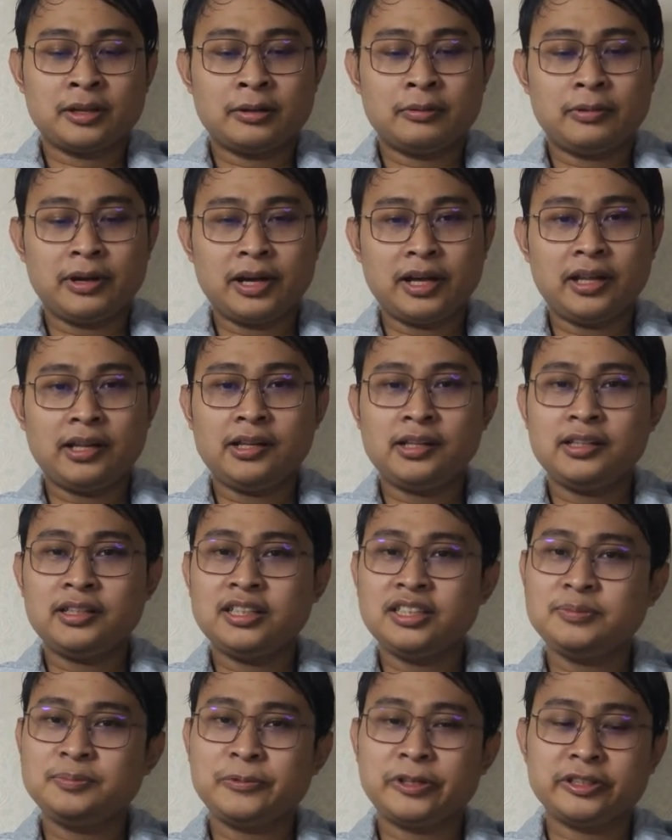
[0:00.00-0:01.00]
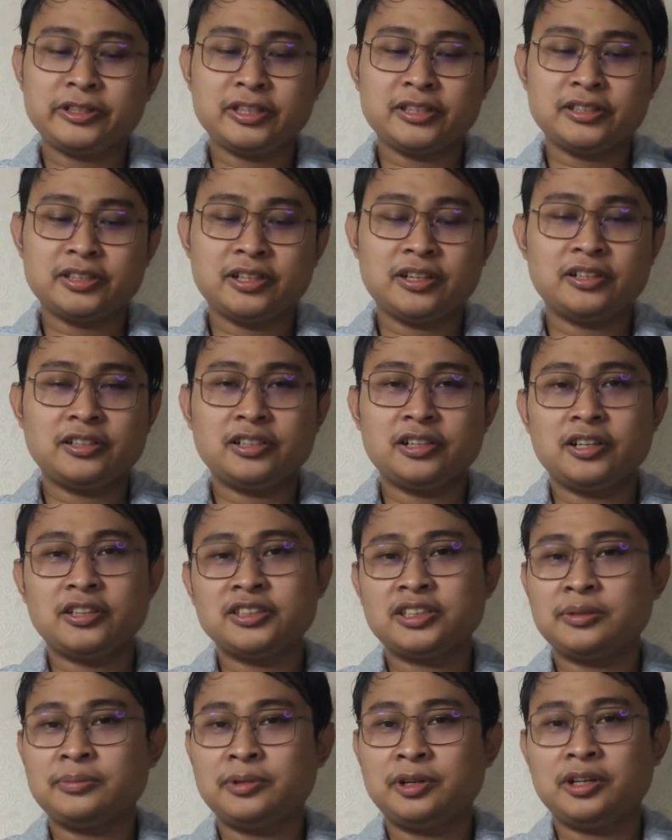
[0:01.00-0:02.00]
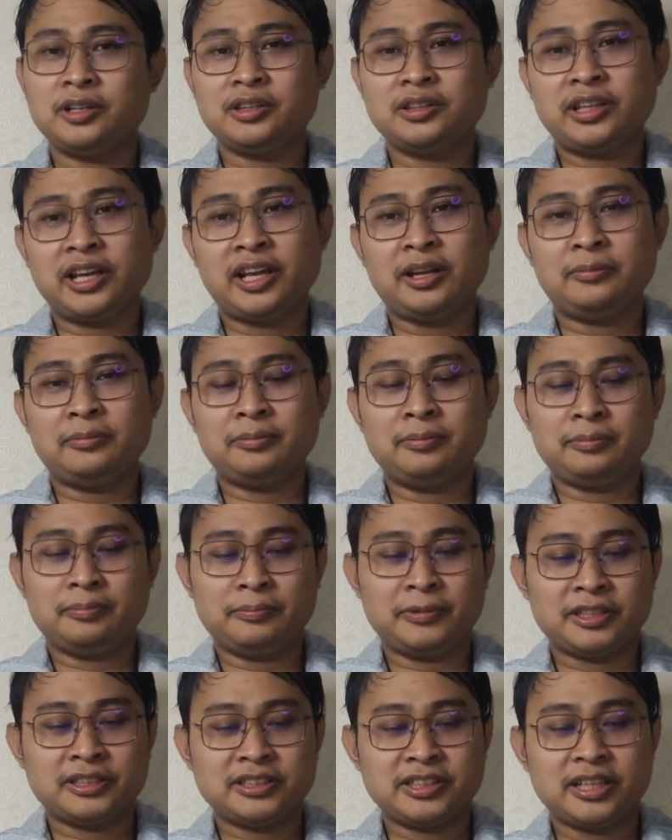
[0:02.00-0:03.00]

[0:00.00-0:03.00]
Well, this processor costs about 10%